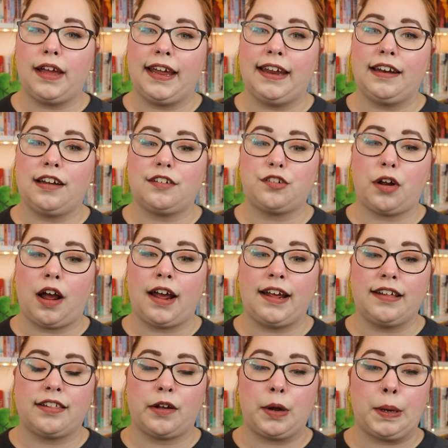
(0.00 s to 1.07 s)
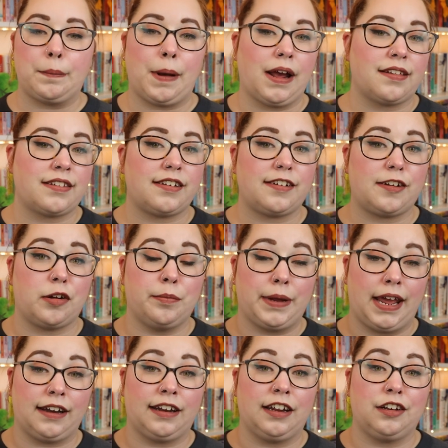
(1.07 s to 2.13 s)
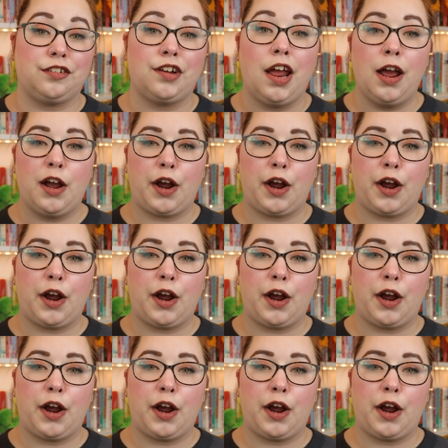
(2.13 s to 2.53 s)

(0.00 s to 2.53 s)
and tries her best to manage